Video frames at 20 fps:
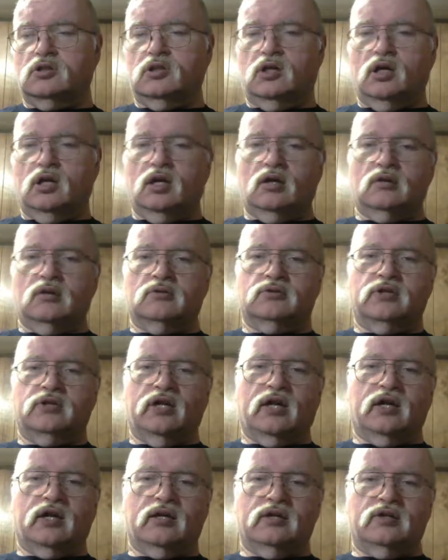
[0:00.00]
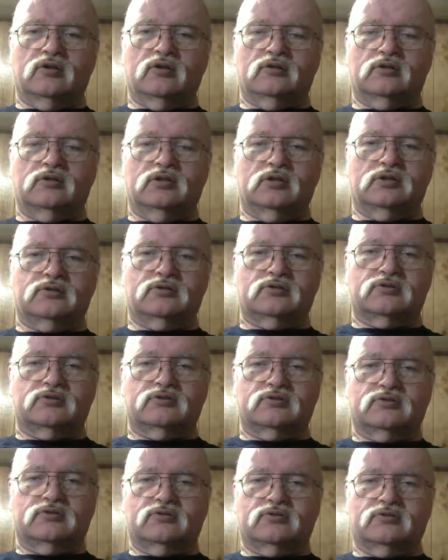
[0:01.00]
Uh, yeah, it,
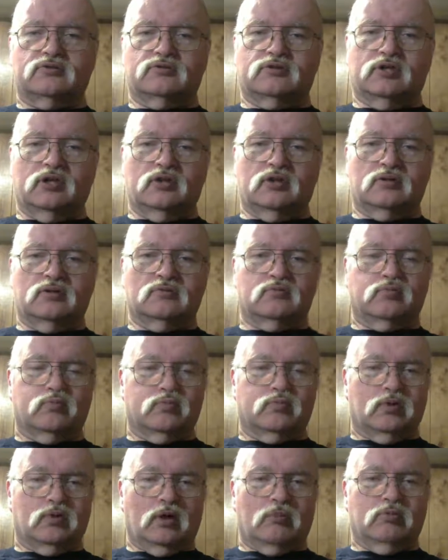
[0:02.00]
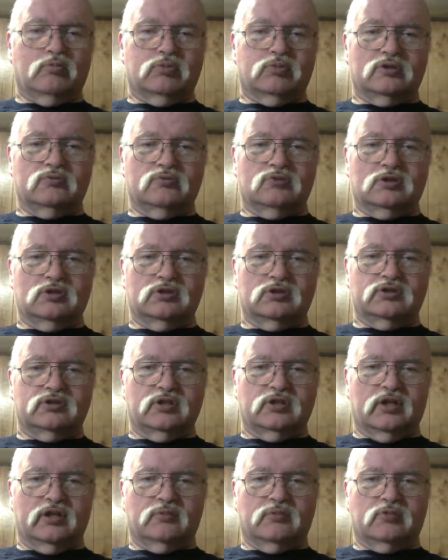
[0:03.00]
it uh, Probably was,
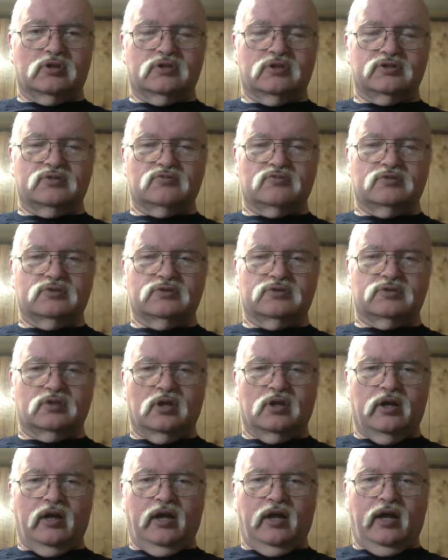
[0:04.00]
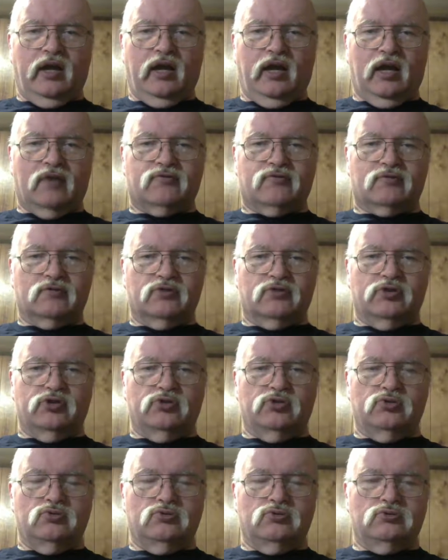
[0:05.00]
yeah, because it was
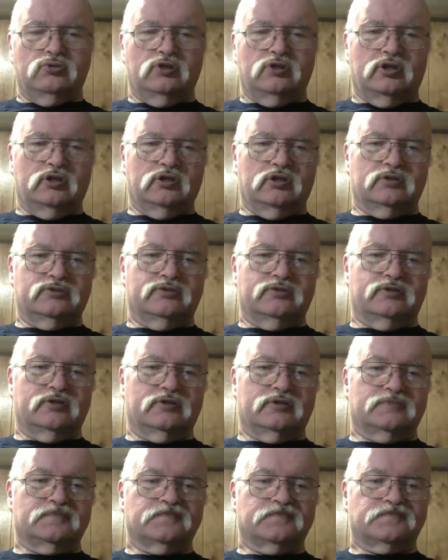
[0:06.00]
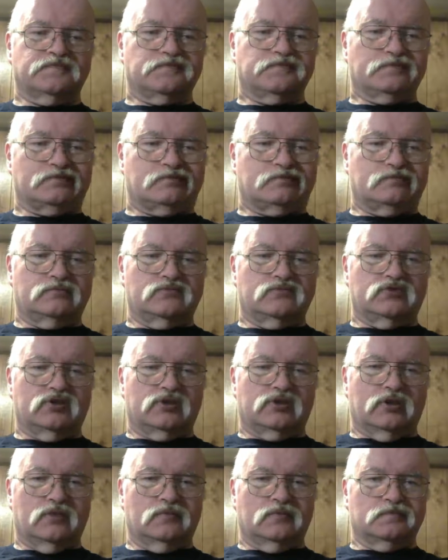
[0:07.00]
afternoon and uh,
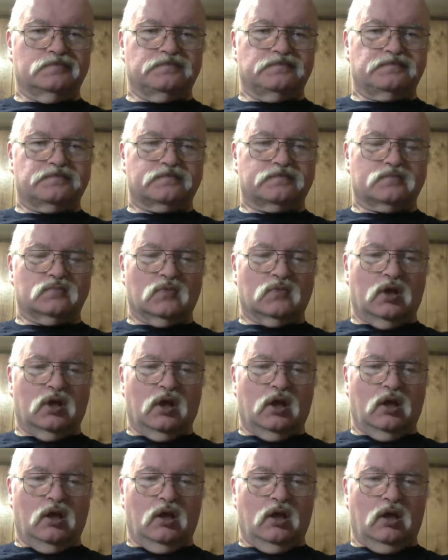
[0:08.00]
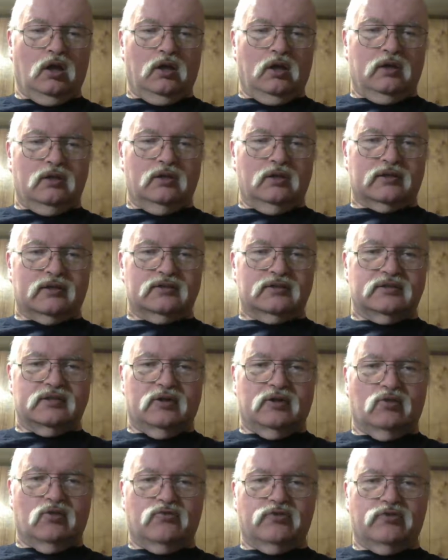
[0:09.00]
so. Like I
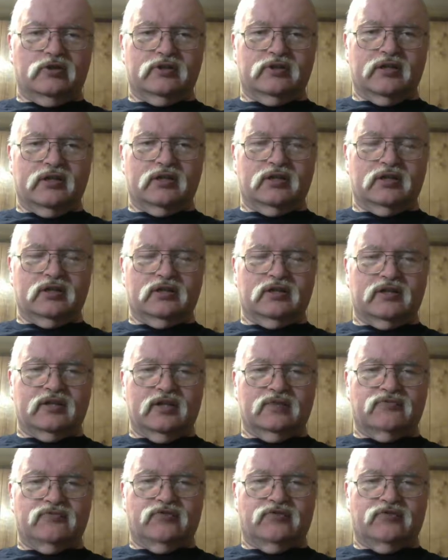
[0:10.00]
said, hopefully they can get that